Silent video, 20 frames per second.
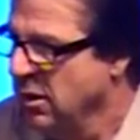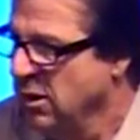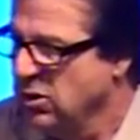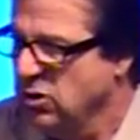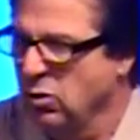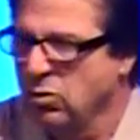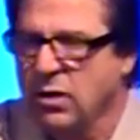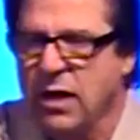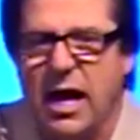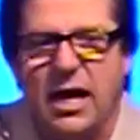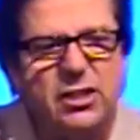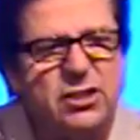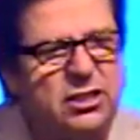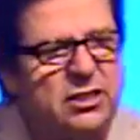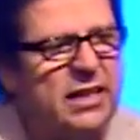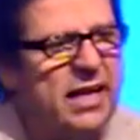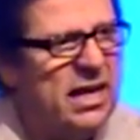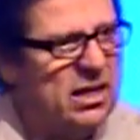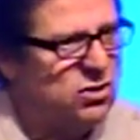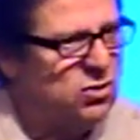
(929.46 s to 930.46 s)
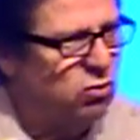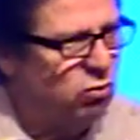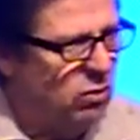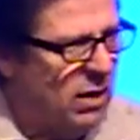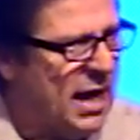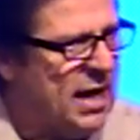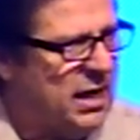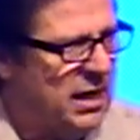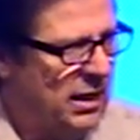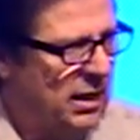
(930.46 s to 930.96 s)
So God stands
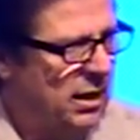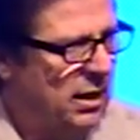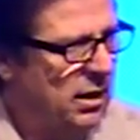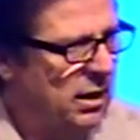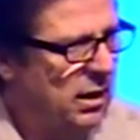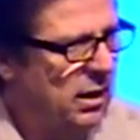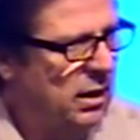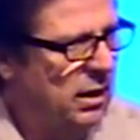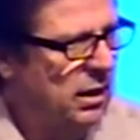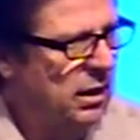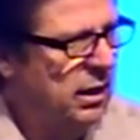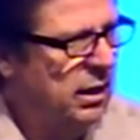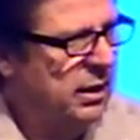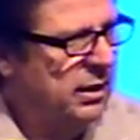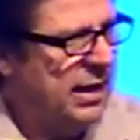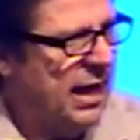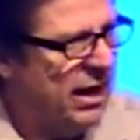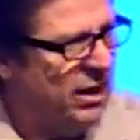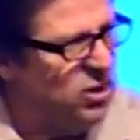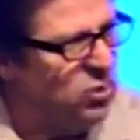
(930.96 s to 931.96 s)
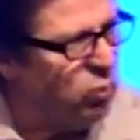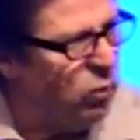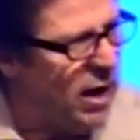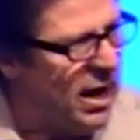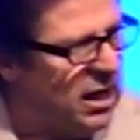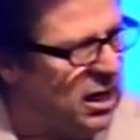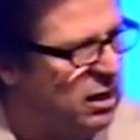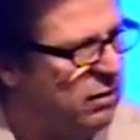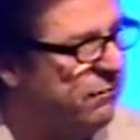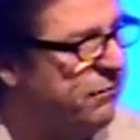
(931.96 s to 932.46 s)
ready. Now He's
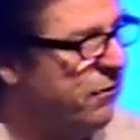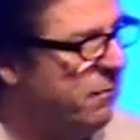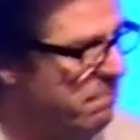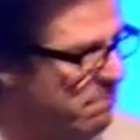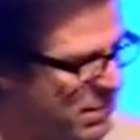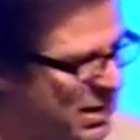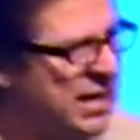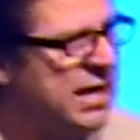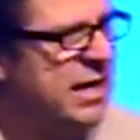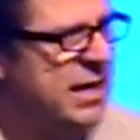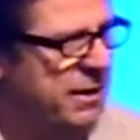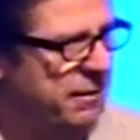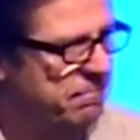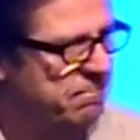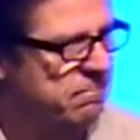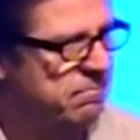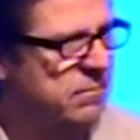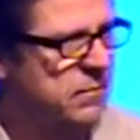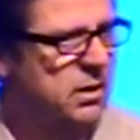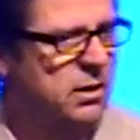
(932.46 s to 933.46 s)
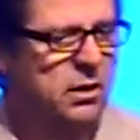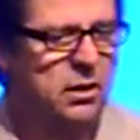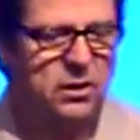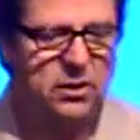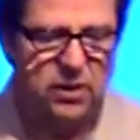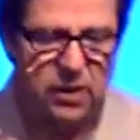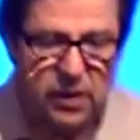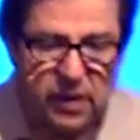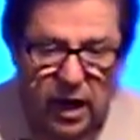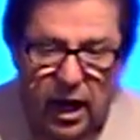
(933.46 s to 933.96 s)
waiting for me
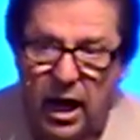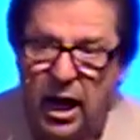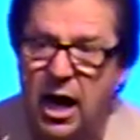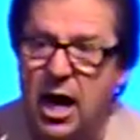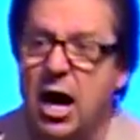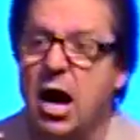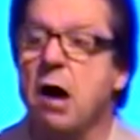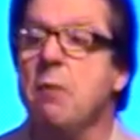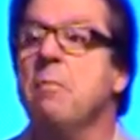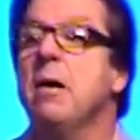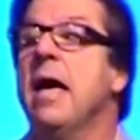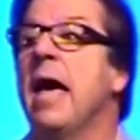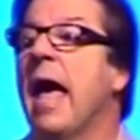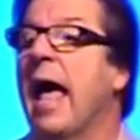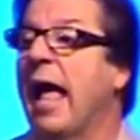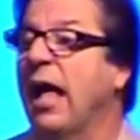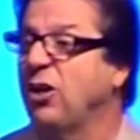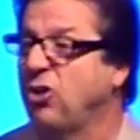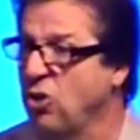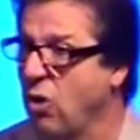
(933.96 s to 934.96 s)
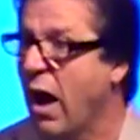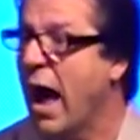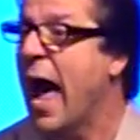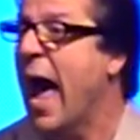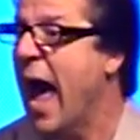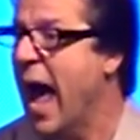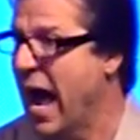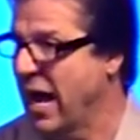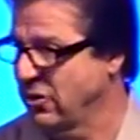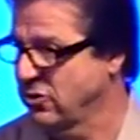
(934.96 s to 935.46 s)
to come and to
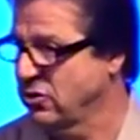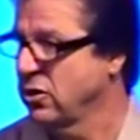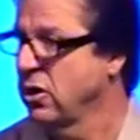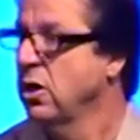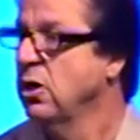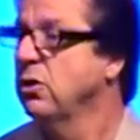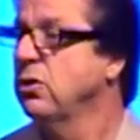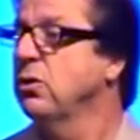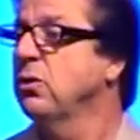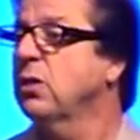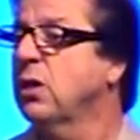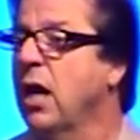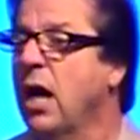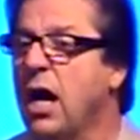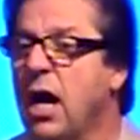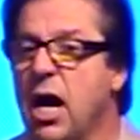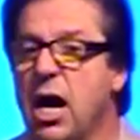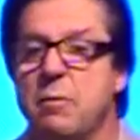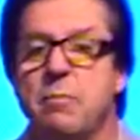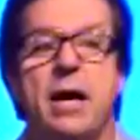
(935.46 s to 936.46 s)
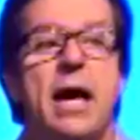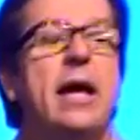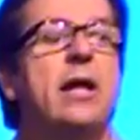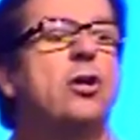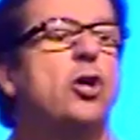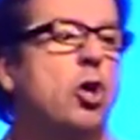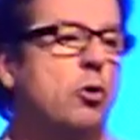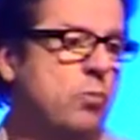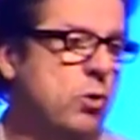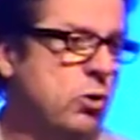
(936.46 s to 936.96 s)
ask to come
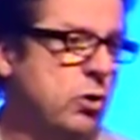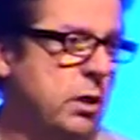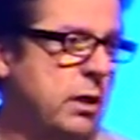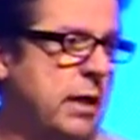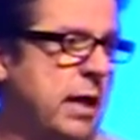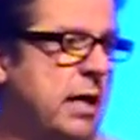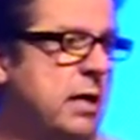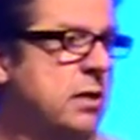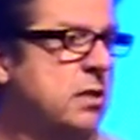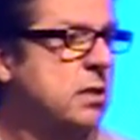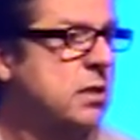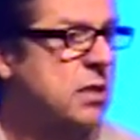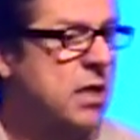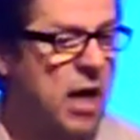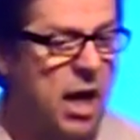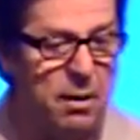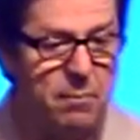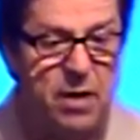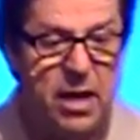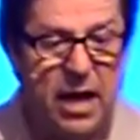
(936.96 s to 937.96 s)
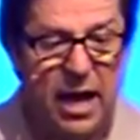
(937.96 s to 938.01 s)
and communicate, to come